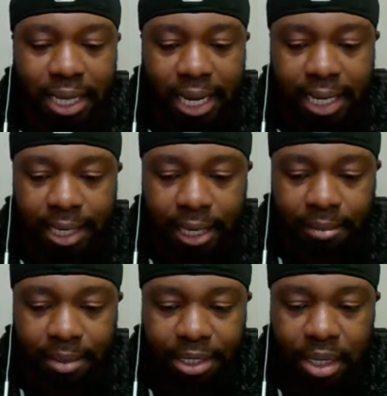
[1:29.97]
and
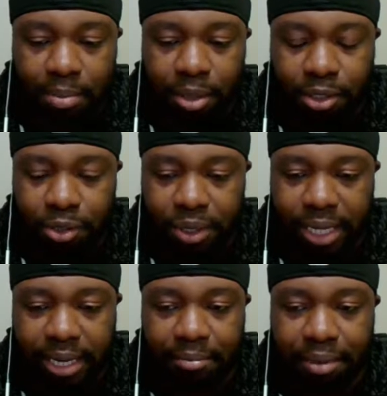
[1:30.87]
he took a personal day.